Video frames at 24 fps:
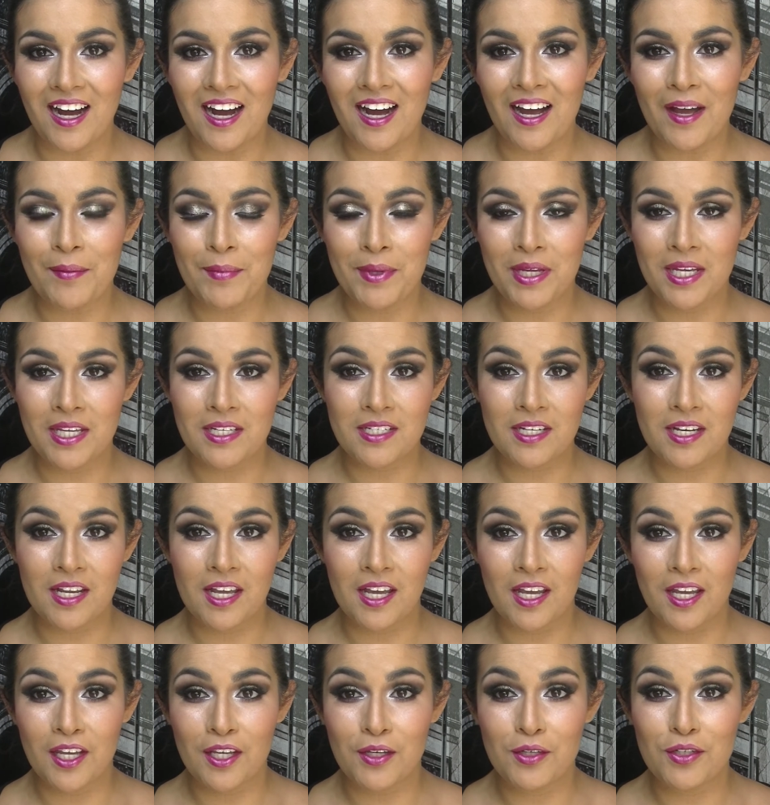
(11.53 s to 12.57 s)
I'm here
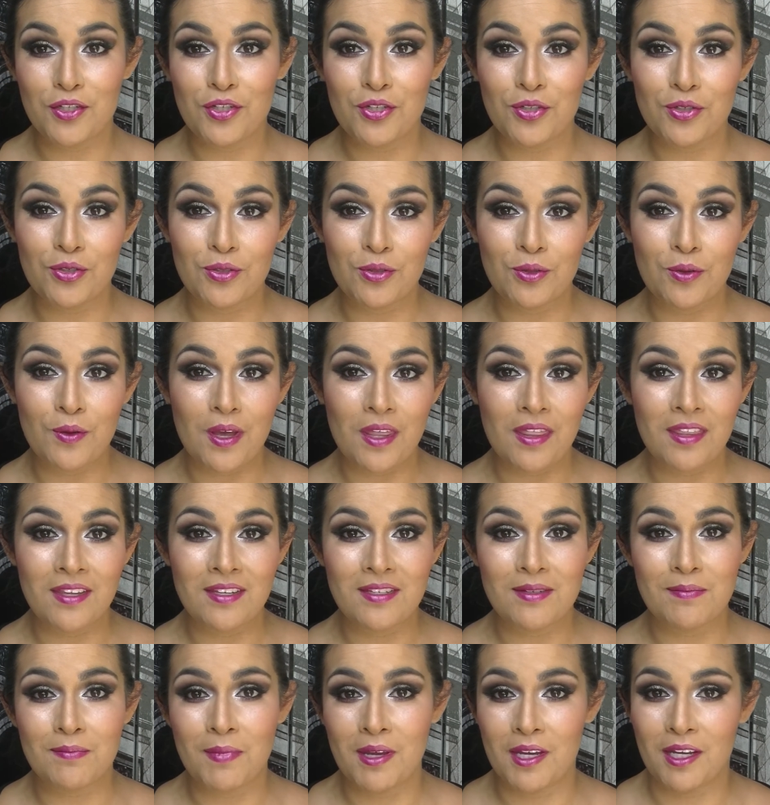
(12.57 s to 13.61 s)
today to do
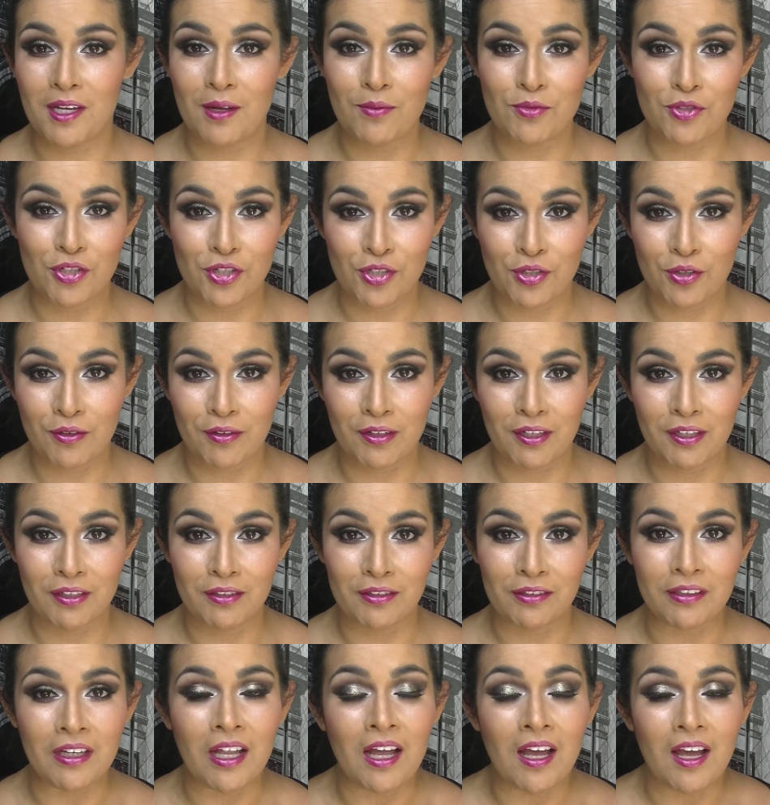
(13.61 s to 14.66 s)
this makeup
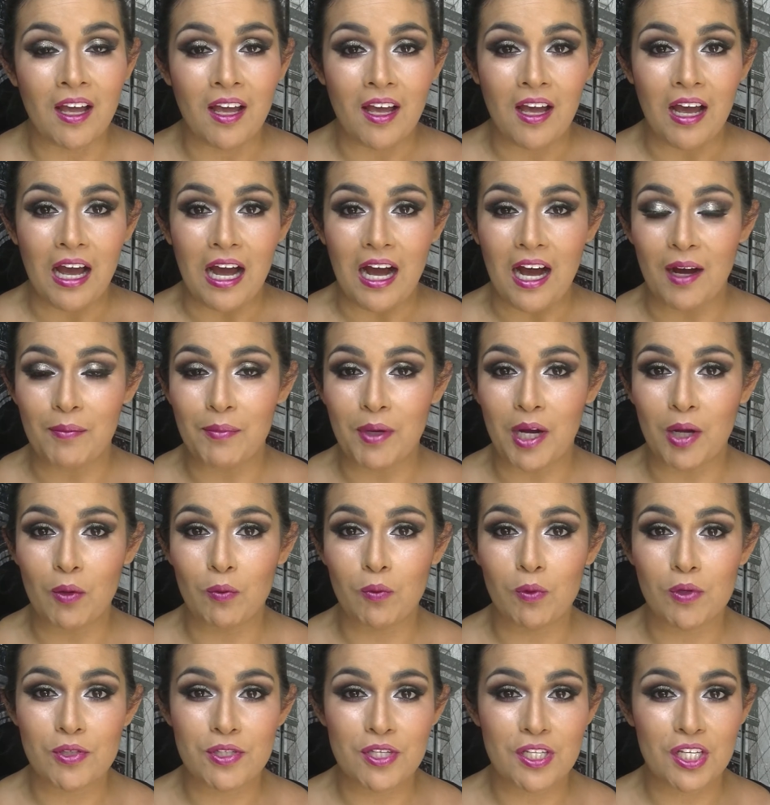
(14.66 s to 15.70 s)
tutorial. I
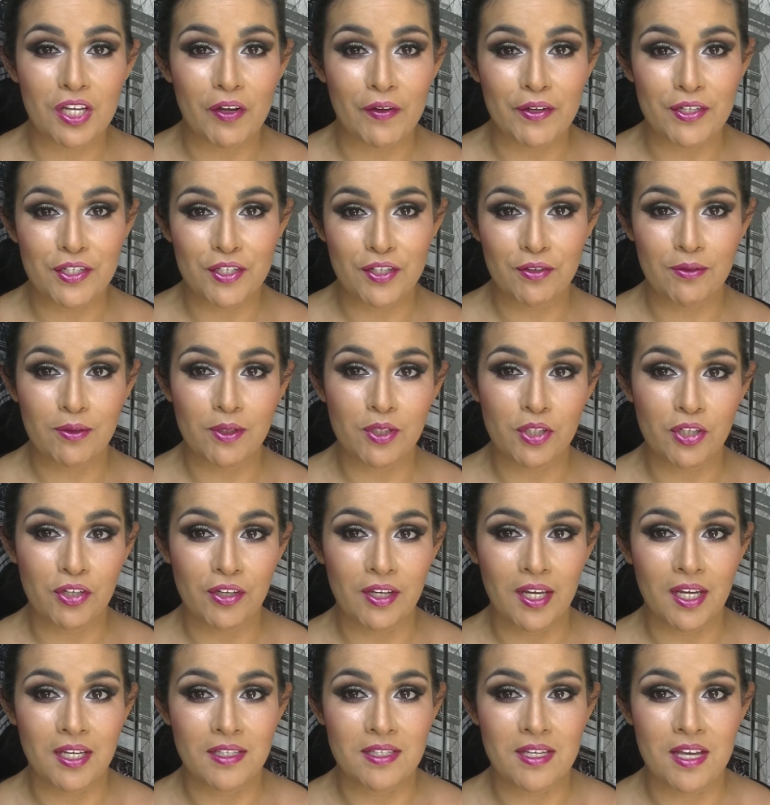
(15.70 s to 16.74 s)
wasn't going to do a New
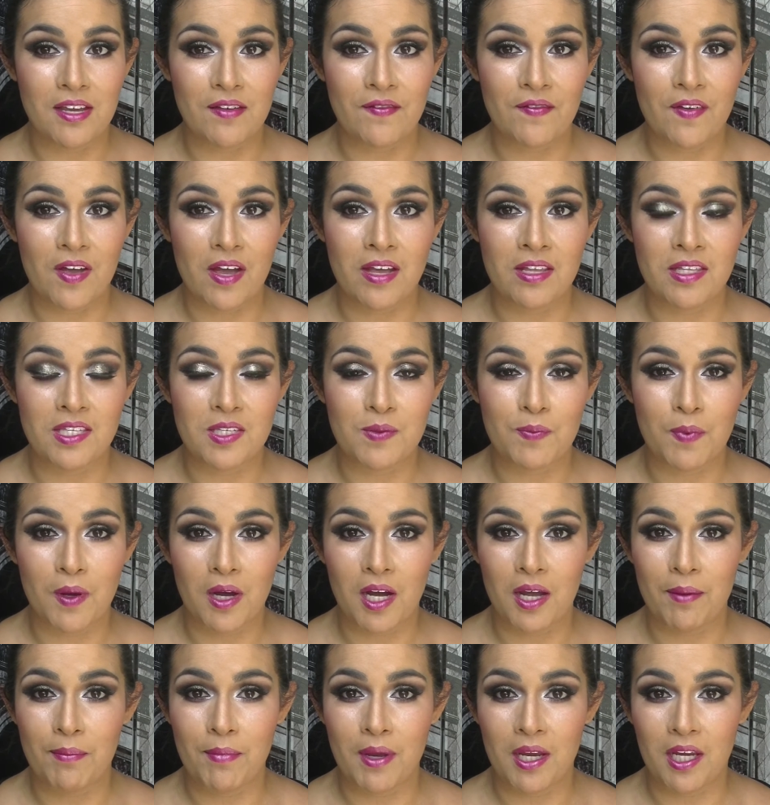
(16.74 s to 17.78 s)
Year's Eve
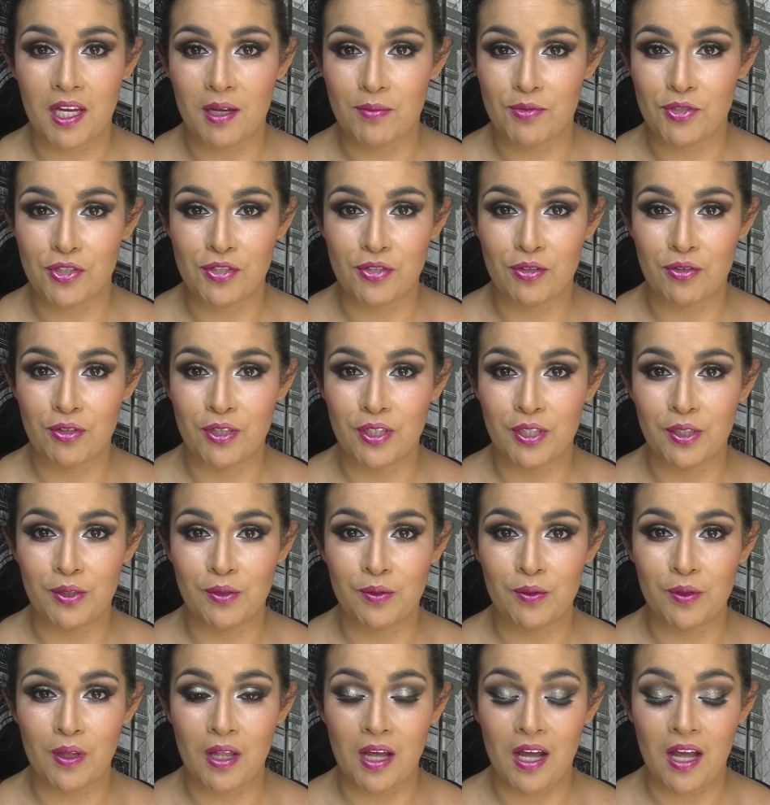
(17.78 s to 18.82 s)
inspired makeup
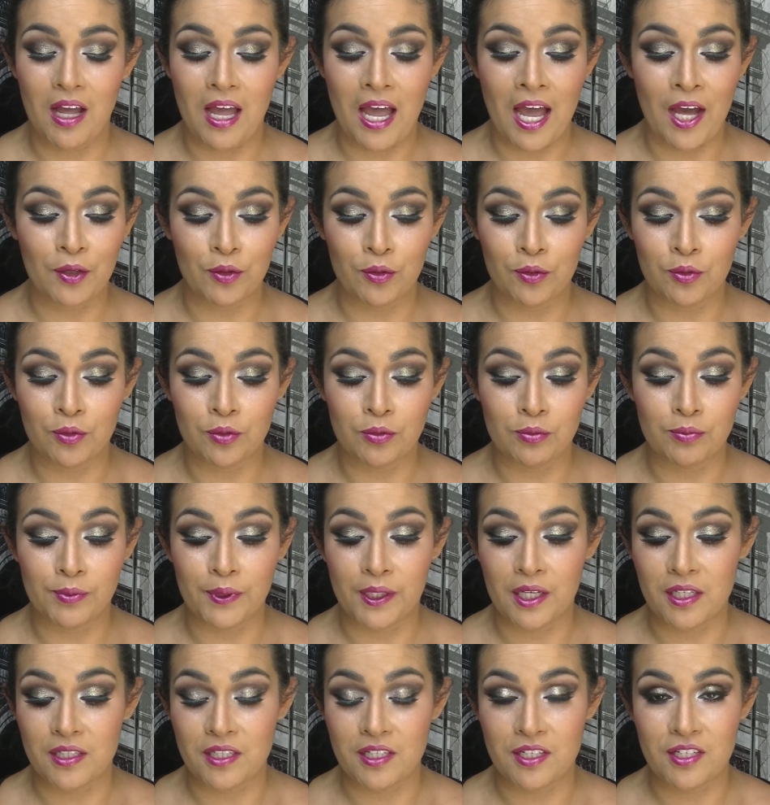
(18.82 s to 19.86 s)
tutorial at all
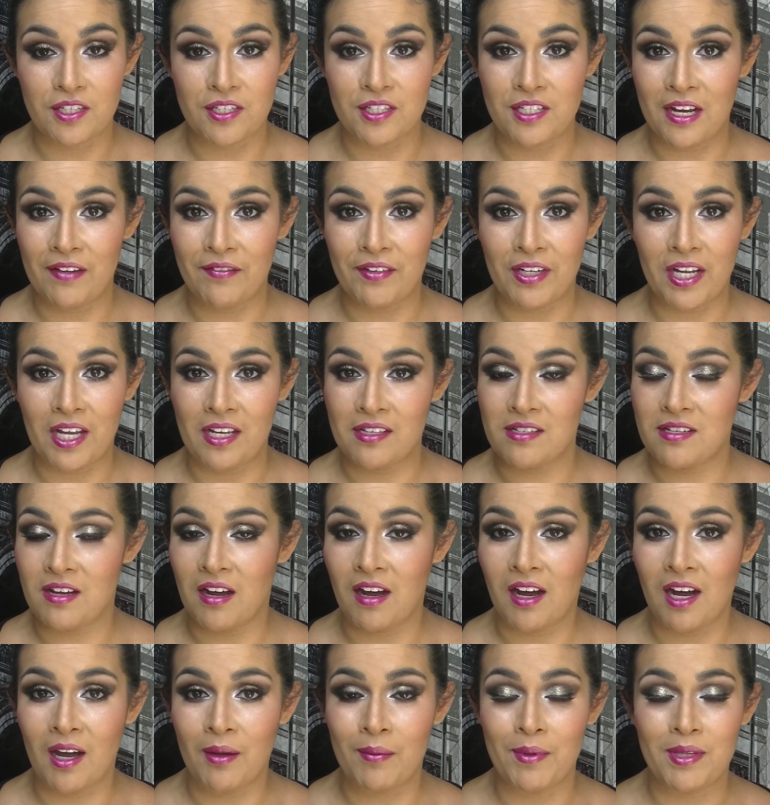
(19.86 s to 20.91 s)
because I just haven't had
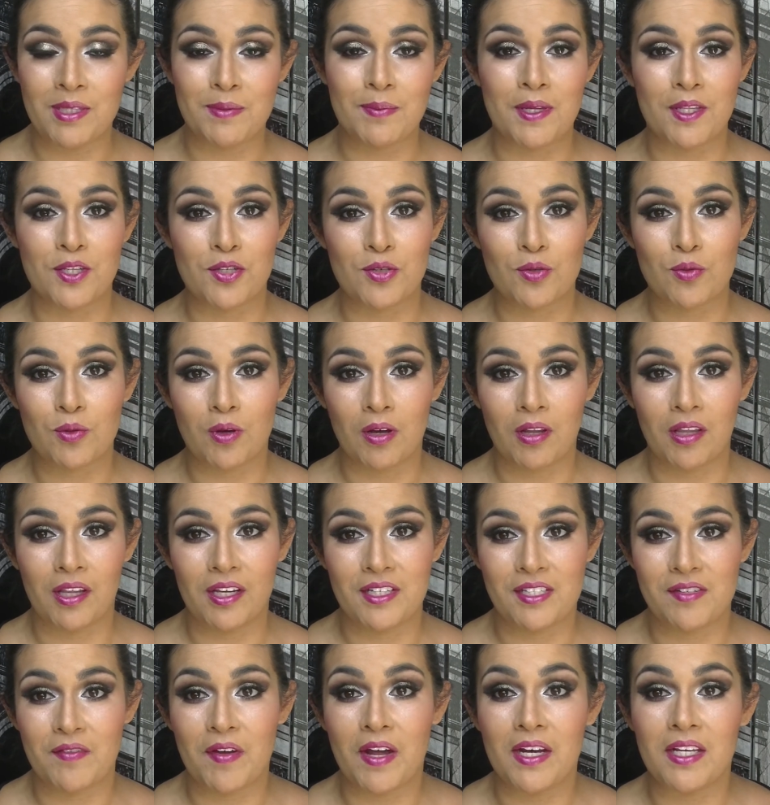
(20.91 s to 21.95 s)
time. It's been school
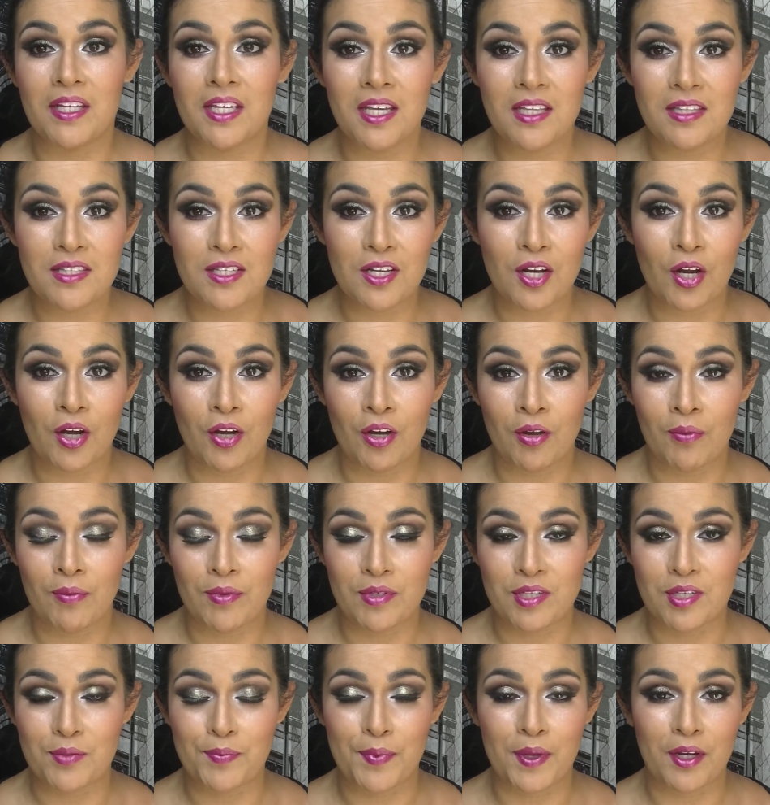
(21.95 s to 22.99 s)
holidays, I've had kids at home,
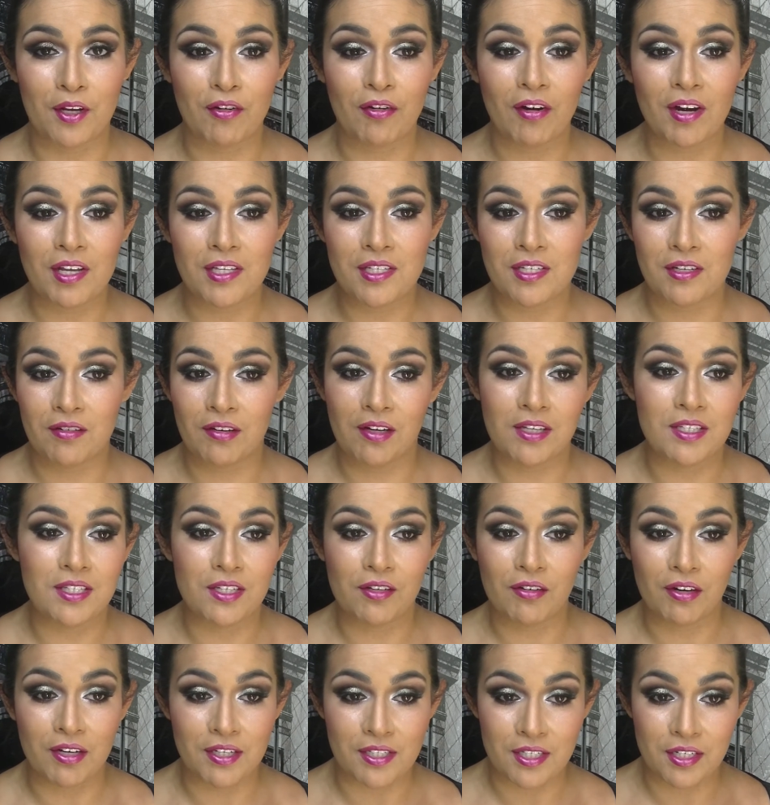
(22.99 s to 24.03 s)
it's just been crazy
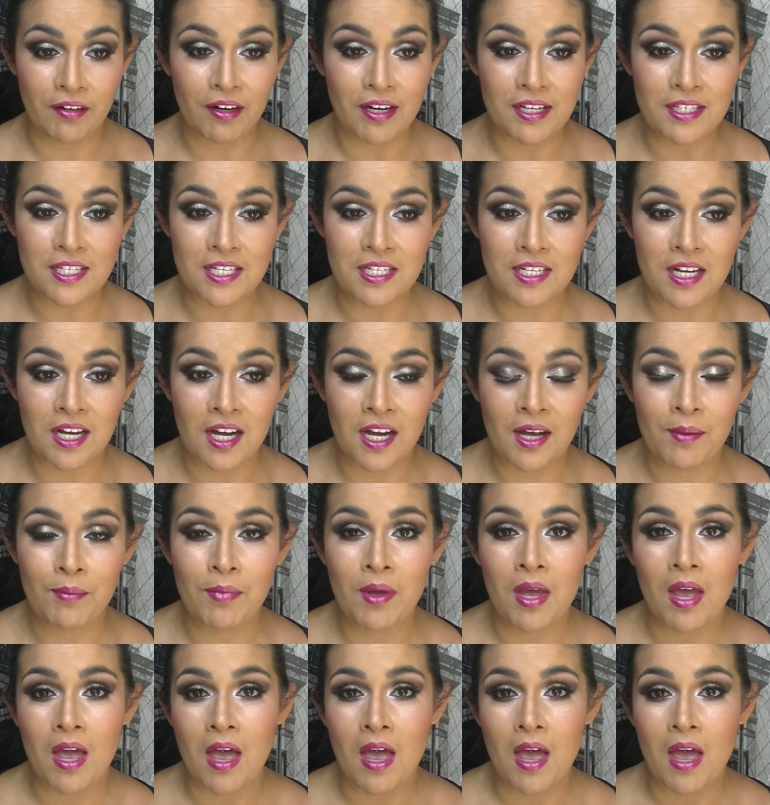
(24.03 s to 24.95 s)
time.